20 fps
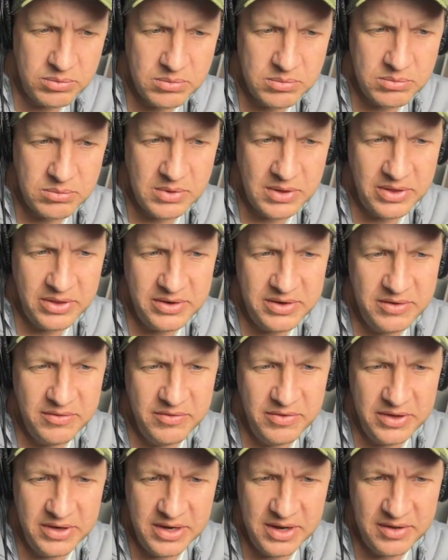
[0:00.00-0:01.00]

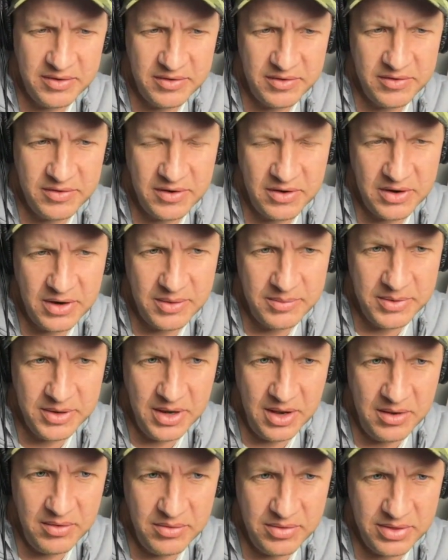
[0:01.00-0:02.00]
relatively necessary. I mean, I
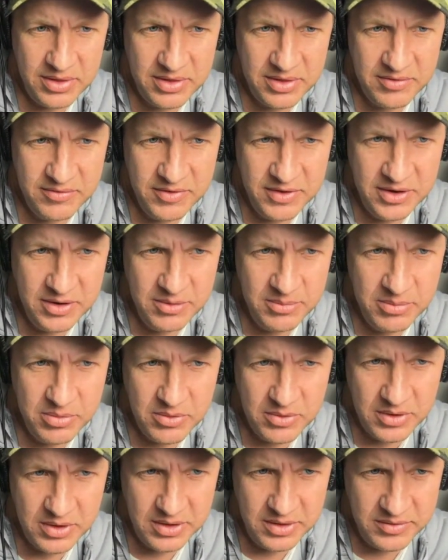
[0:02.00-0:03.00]
don't think the video
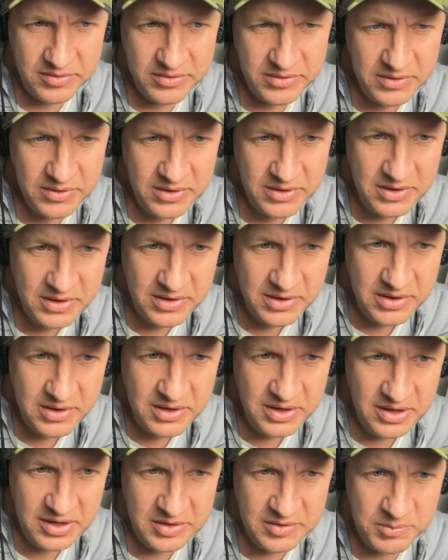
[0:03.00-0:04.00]
board is
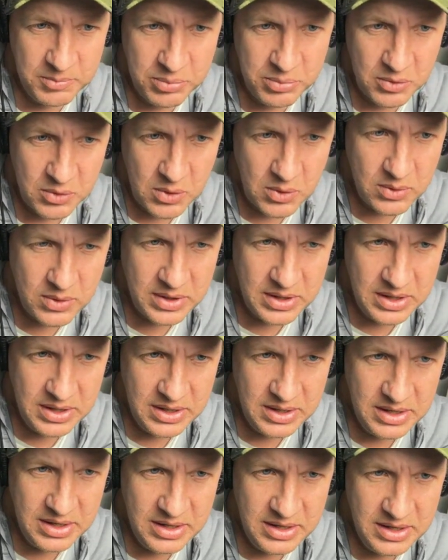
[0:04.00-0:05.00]
broken
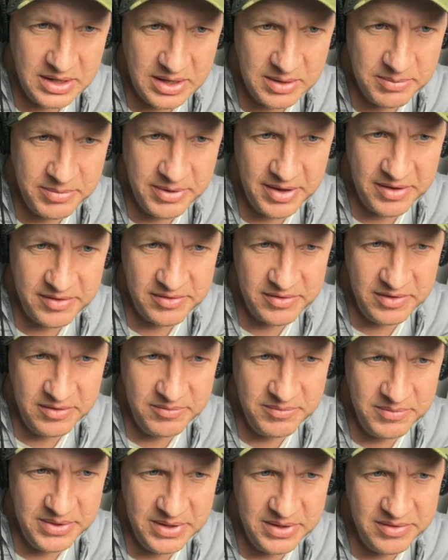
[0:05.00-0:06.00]
in any capacity of
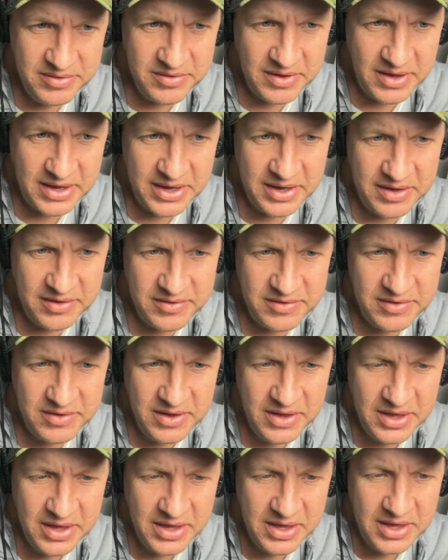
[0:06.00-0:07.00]
means. I guess
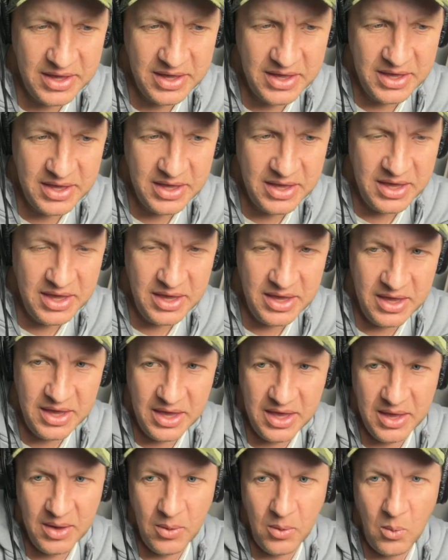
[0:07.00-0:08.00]

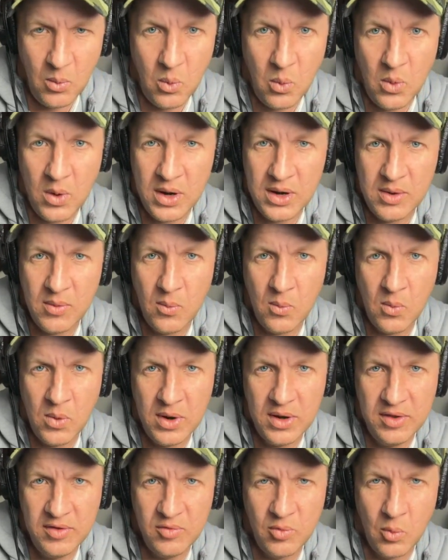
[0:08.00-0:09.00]
what
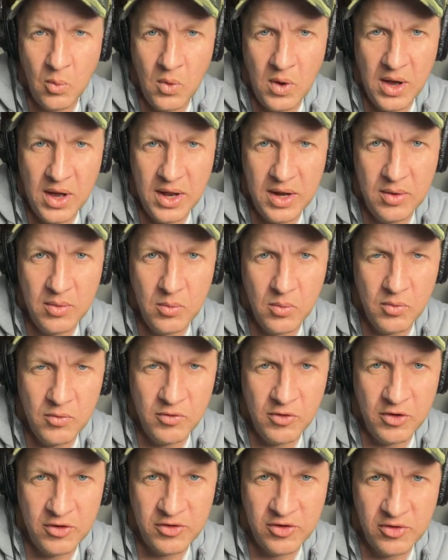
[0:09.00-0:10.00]
is want
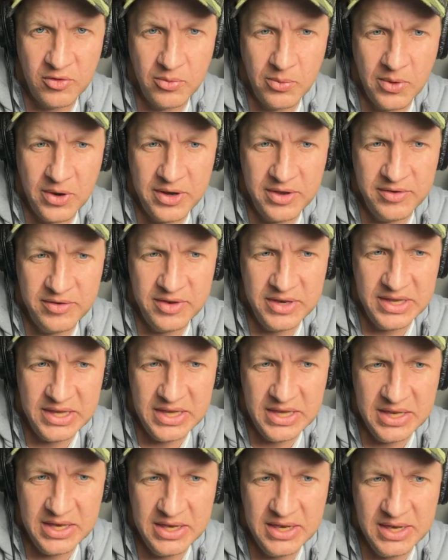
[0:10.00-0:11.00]
versus what is
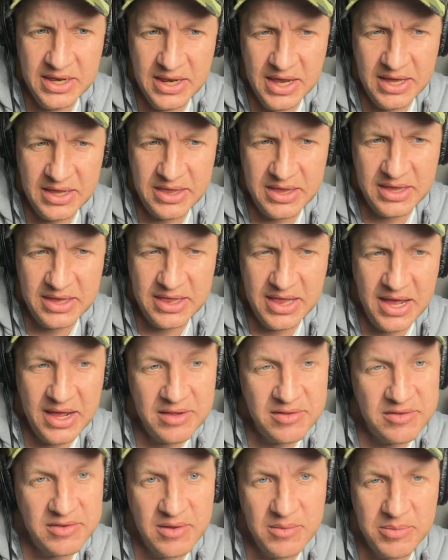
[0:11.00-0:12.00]
need? And I think that's
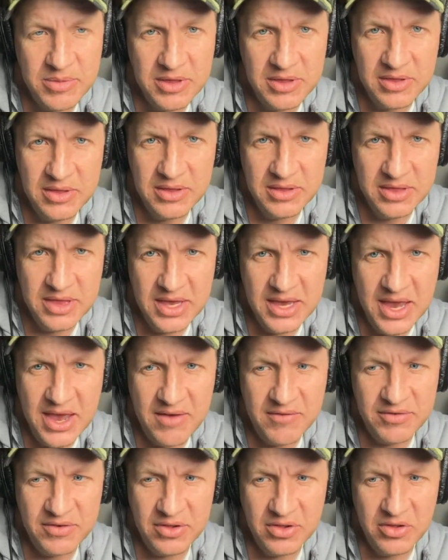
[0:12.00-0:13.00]
something that they
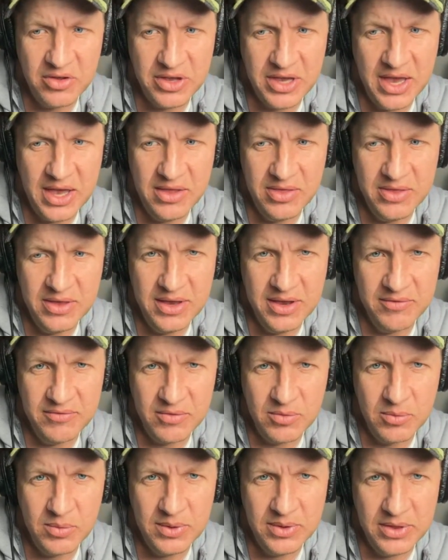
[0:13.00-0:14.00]
have to look at, and they have to
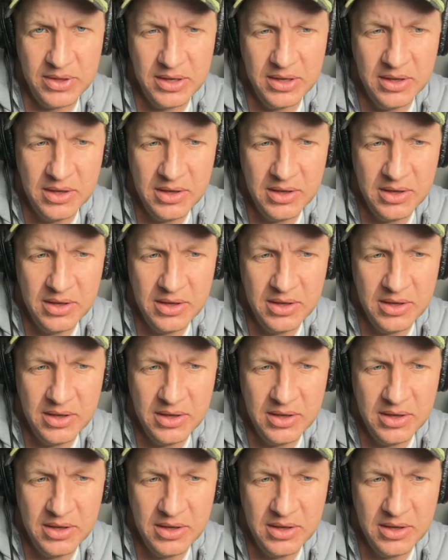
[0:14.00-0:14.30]
really